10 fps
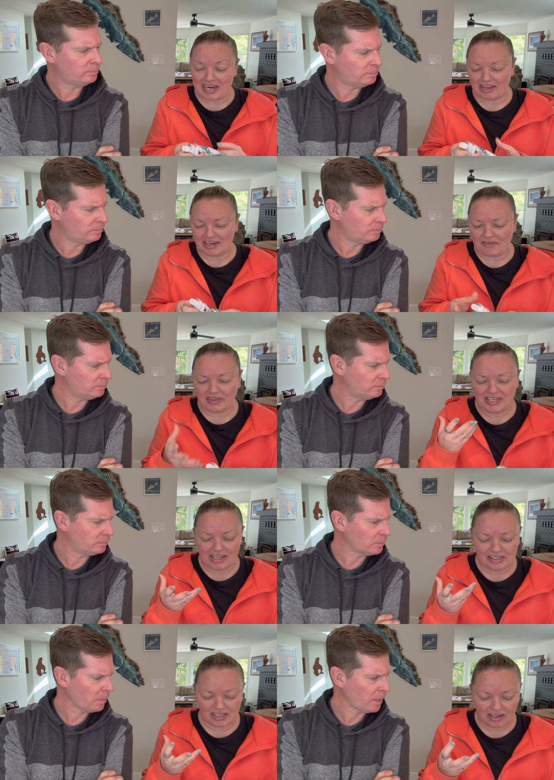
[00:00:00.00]
Speaker 1: It can definitely
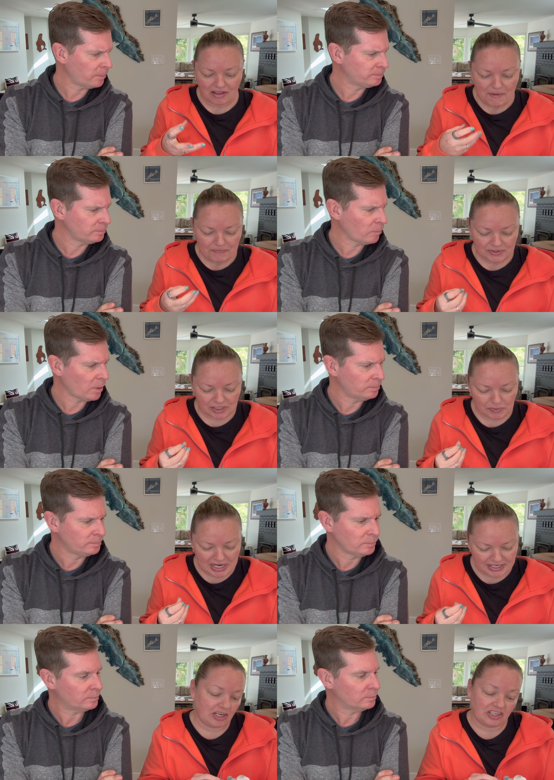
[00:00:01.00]
tell. It's like
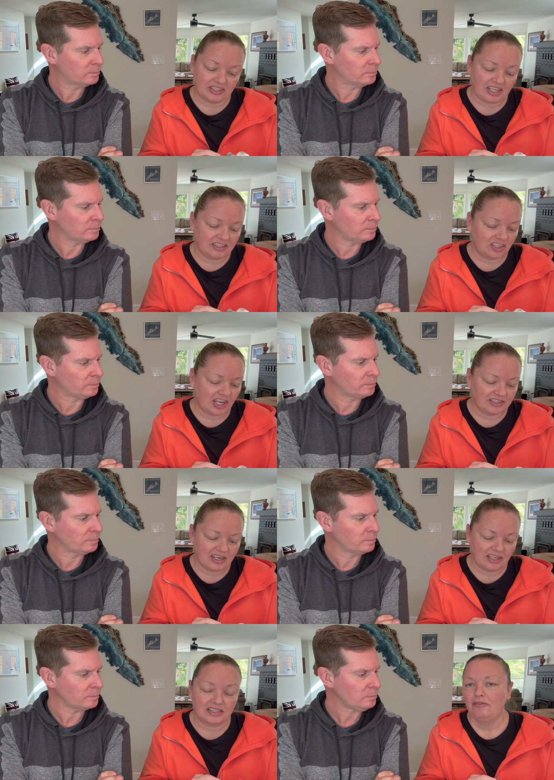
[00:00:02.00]
sweet. It just says
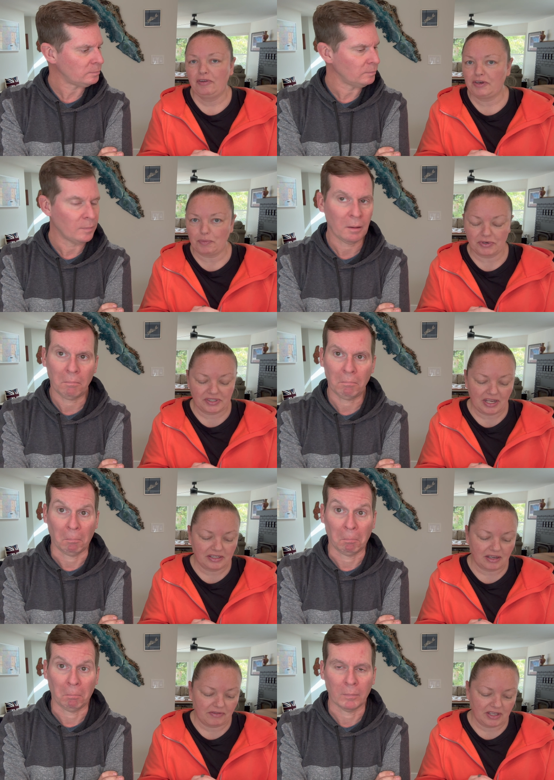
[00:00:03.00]
chestnuts.
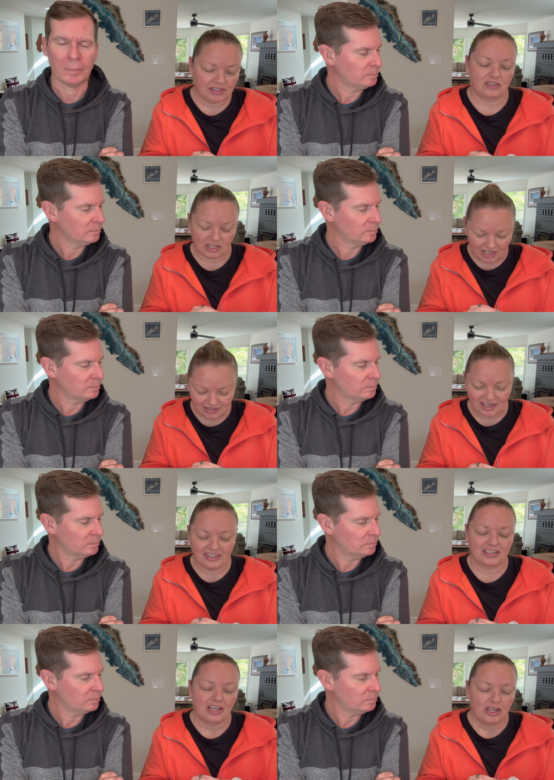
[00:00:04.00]
50% of this is
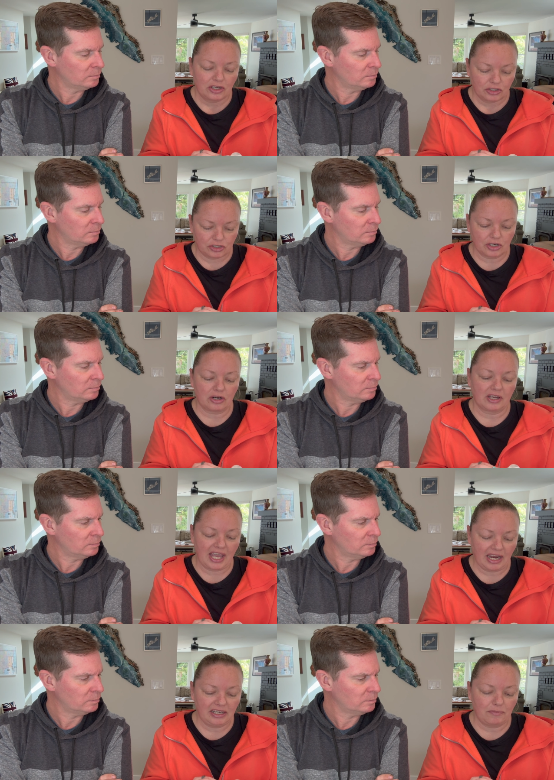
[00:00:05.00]
chestnuts, sugar,
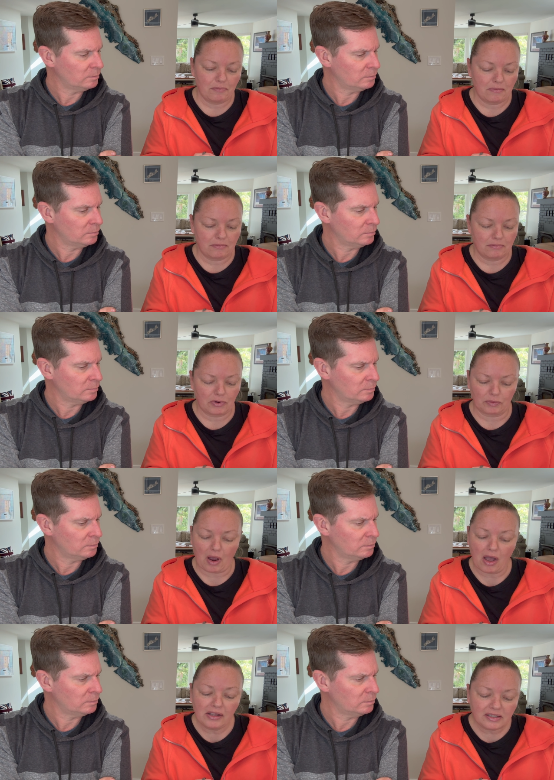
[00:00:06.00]
candy
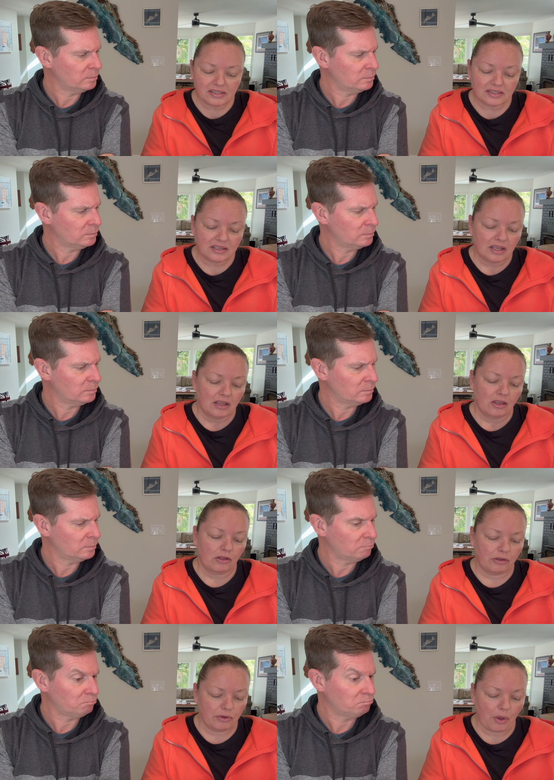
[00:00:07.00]
marrons,
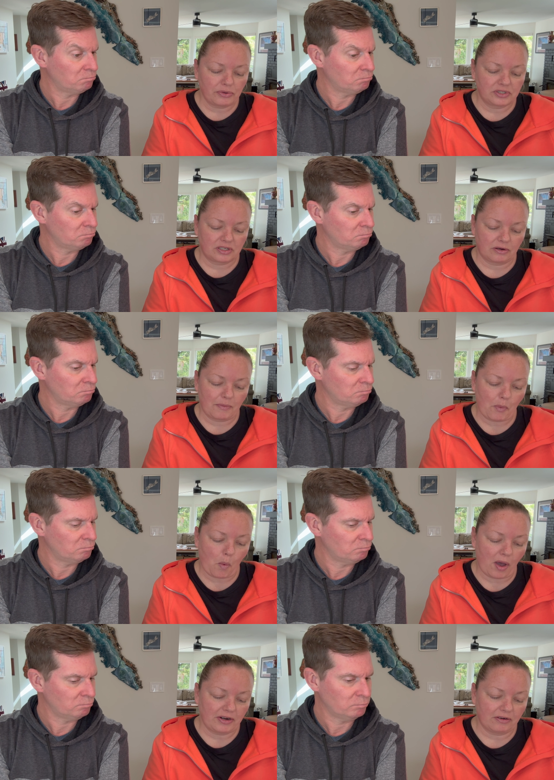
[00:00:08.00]
glucose syrup,
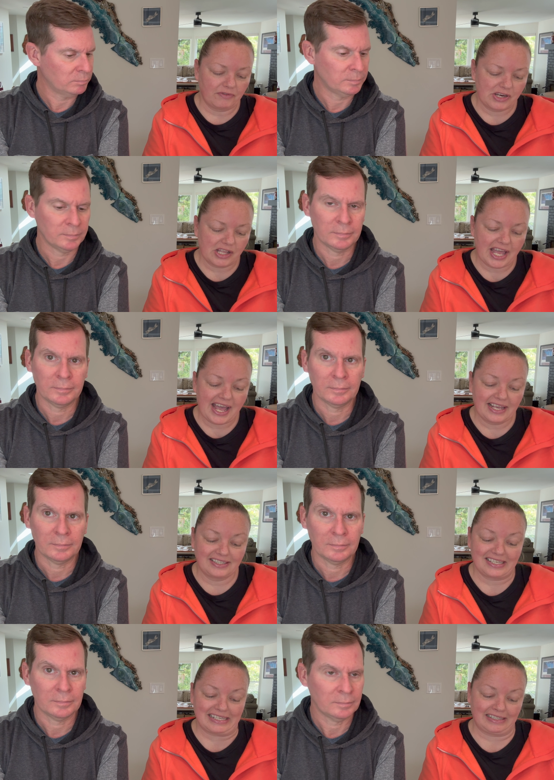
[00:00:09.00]
water, vanilla
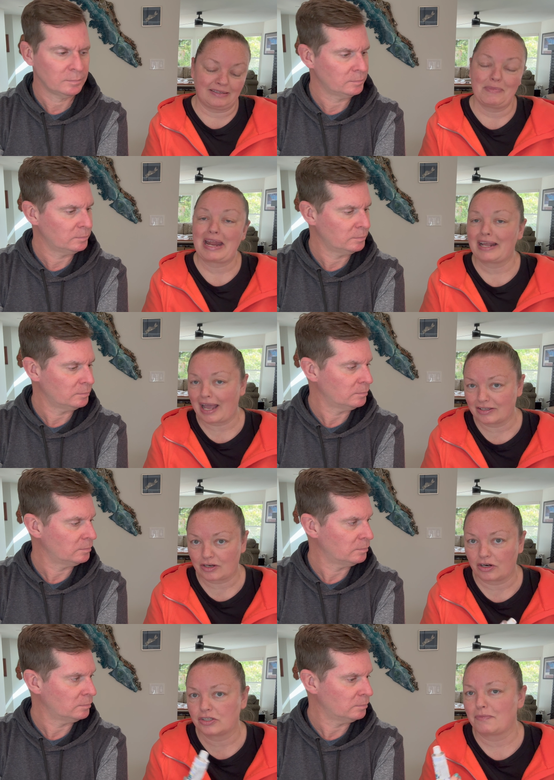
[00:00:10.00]
essence,
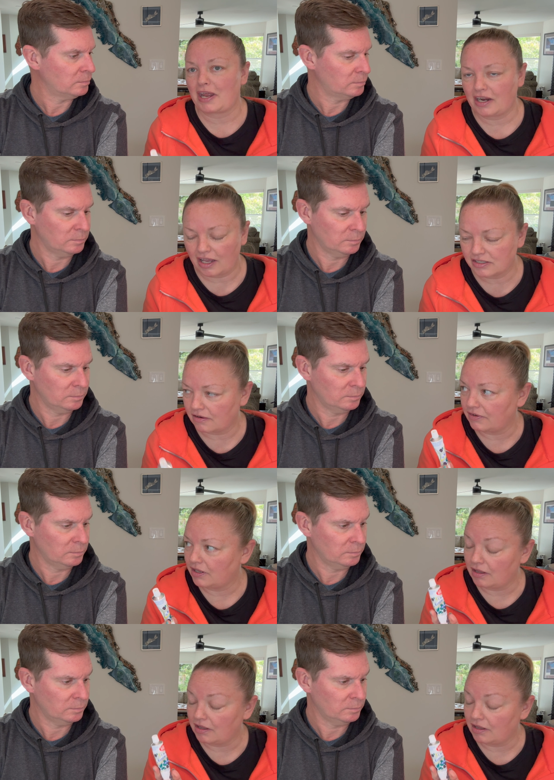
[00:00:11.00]
Madagascar, so Madagascar vanilla,